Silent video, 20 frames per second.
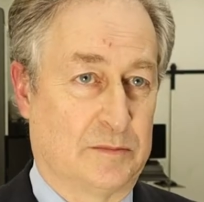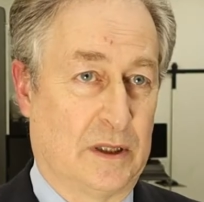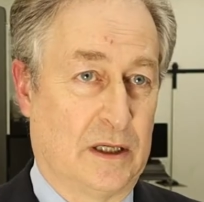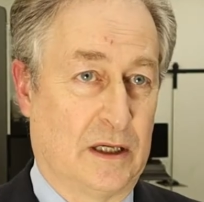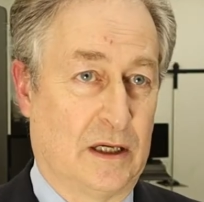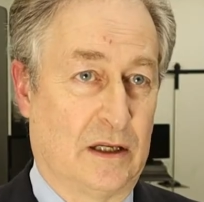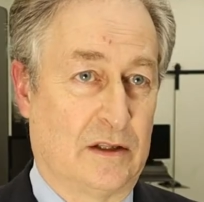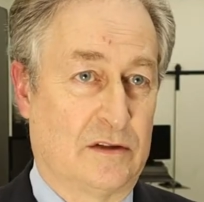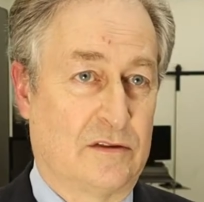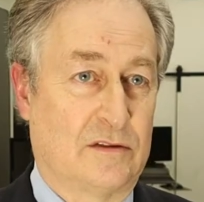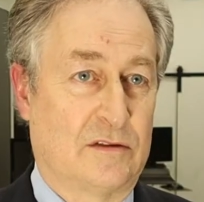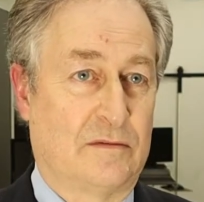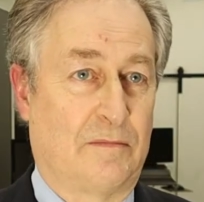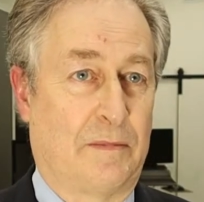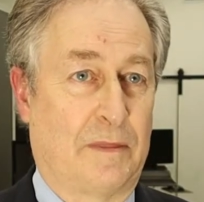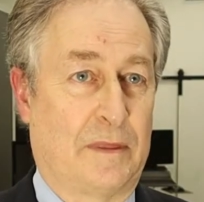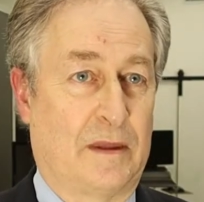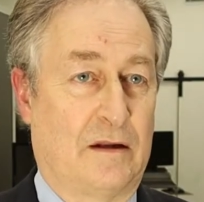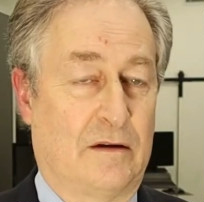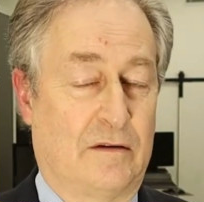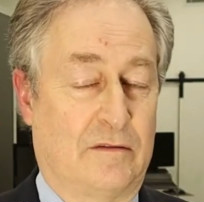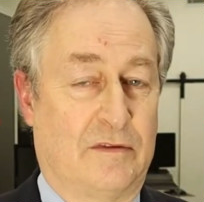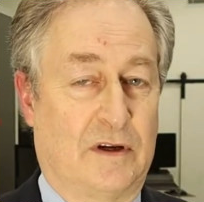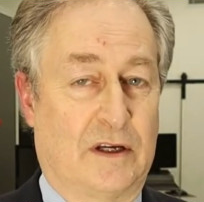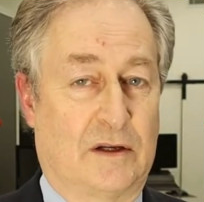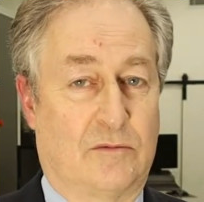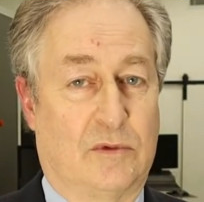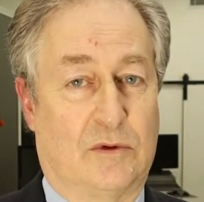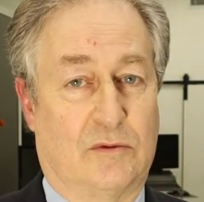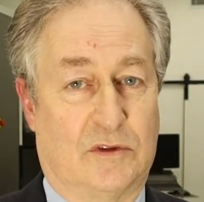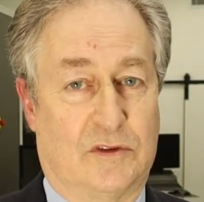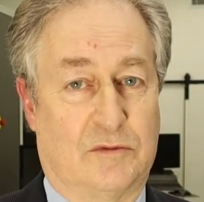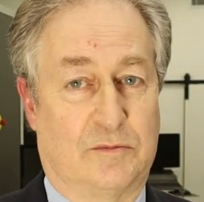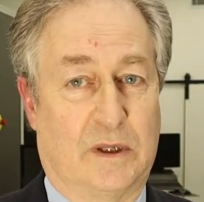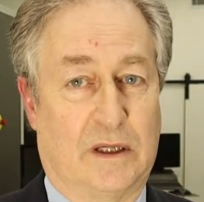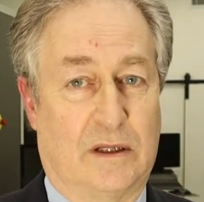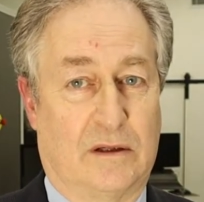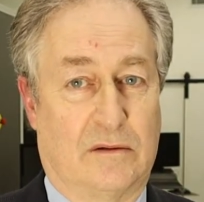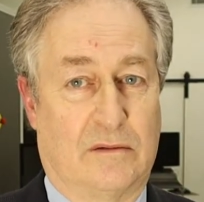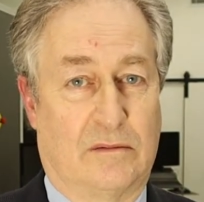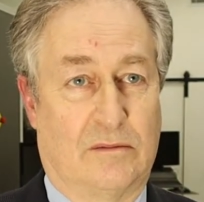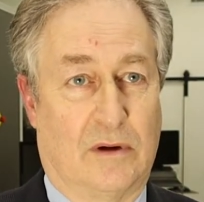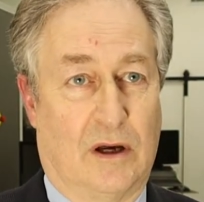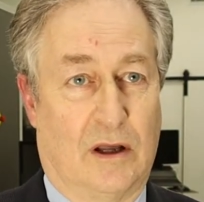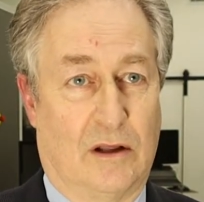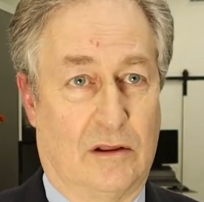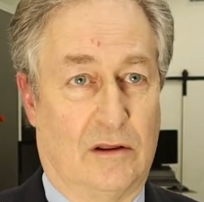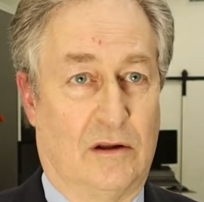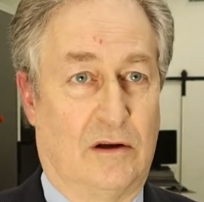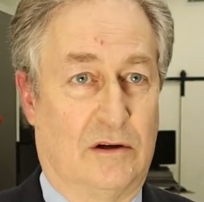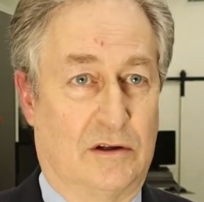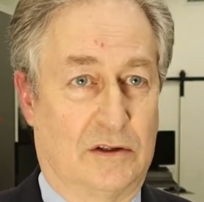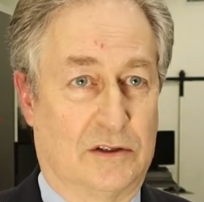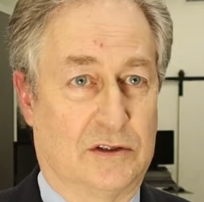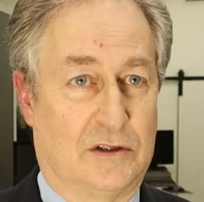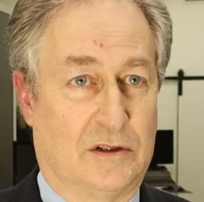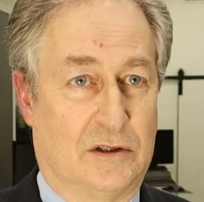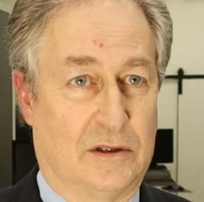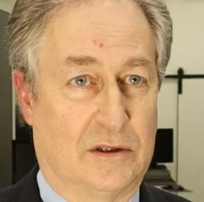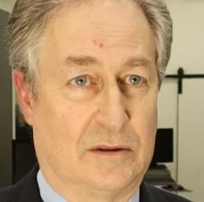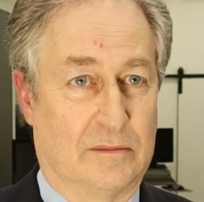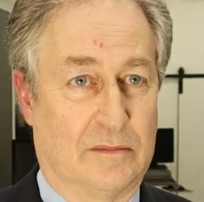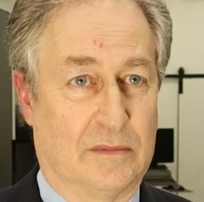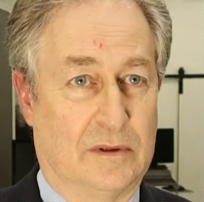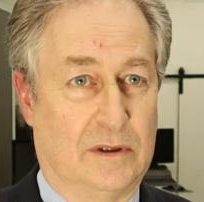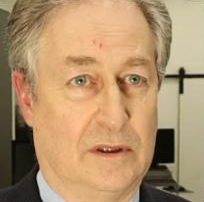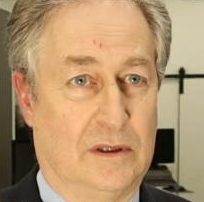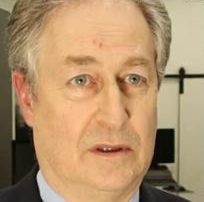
parts, and in fact we would spend a long time